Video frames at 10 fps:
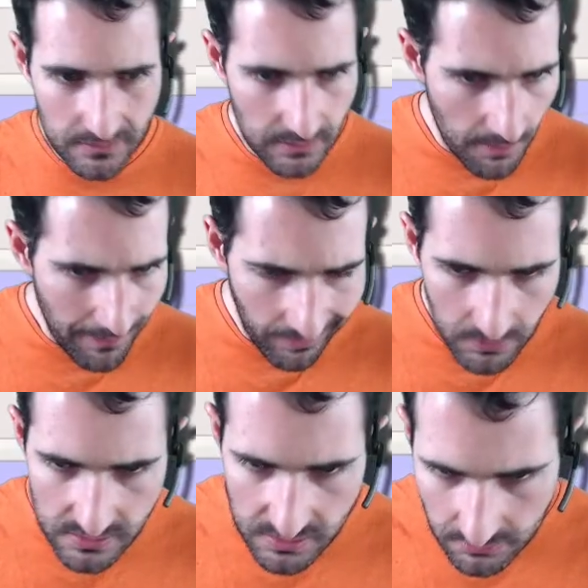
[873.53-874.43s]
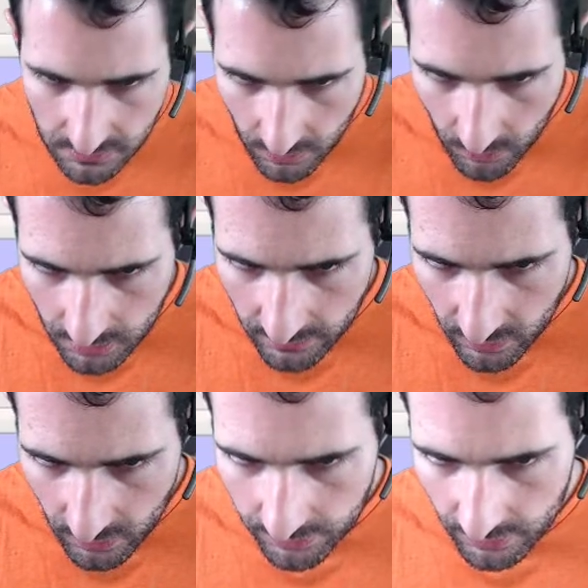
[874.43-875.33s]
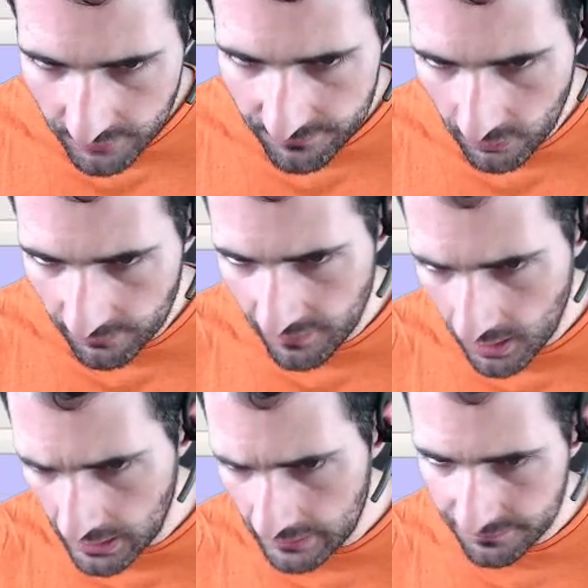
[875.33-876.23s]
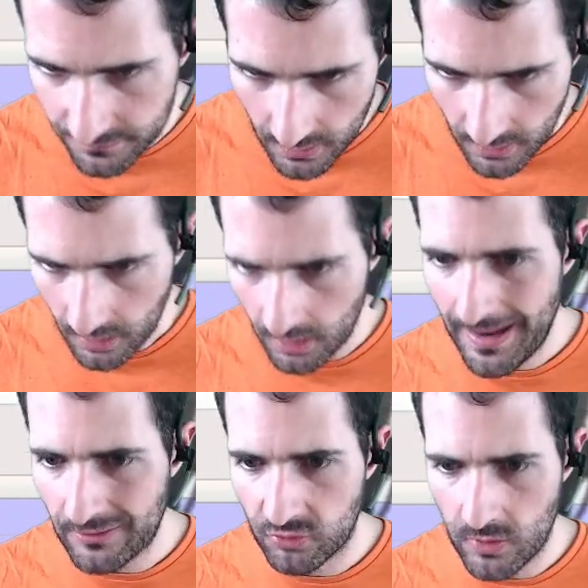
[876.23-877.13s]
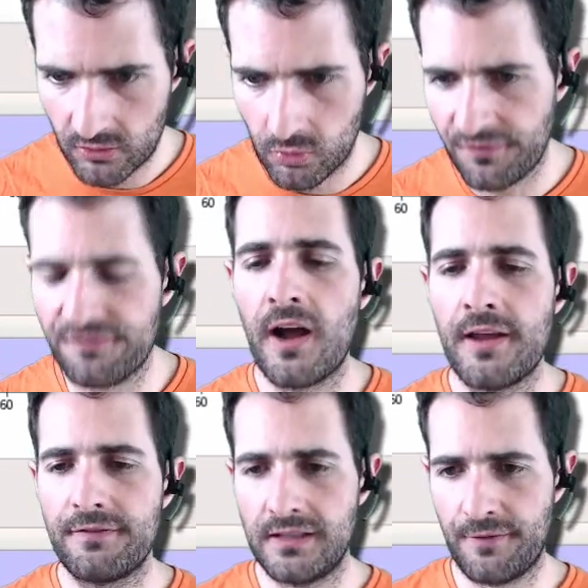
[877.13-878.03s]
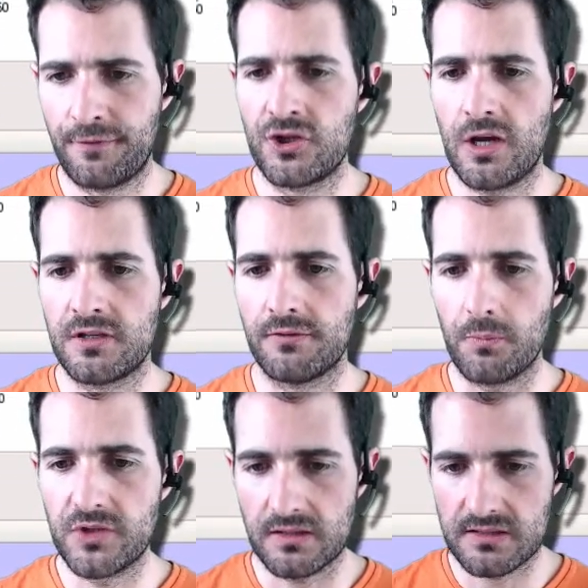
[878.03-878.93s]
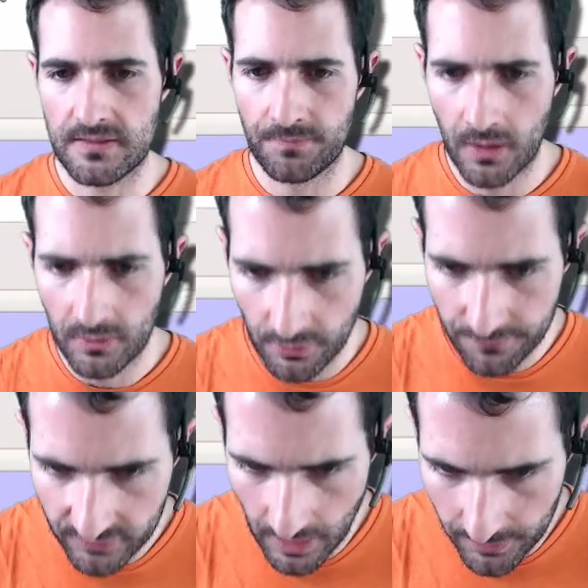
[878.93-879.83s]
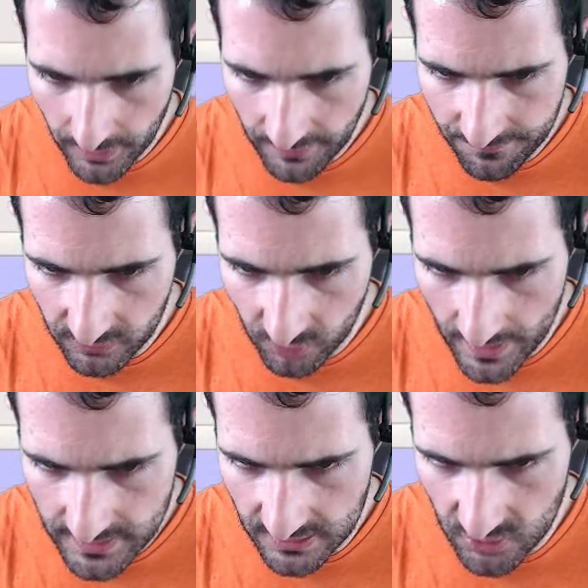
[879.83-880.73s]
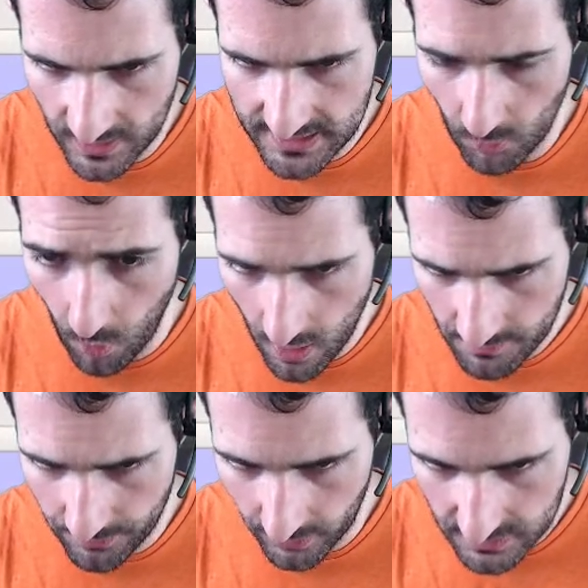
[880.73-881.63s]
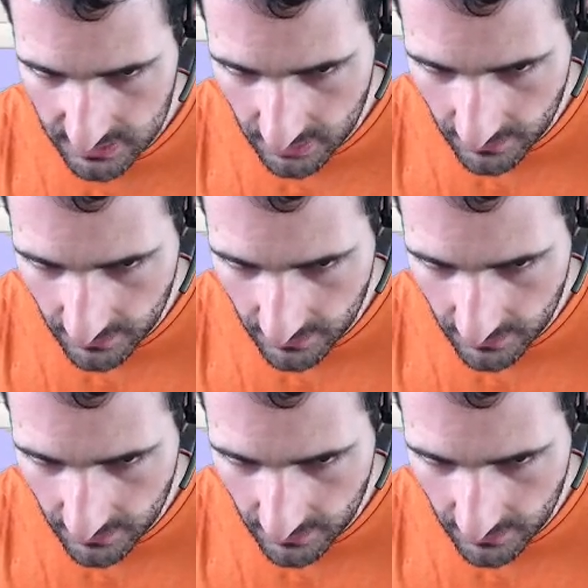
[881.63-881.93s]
about 1, 2, 3, 4, 5, about 20, 25 different Chebyshev objects. So for example, here for 2021 points,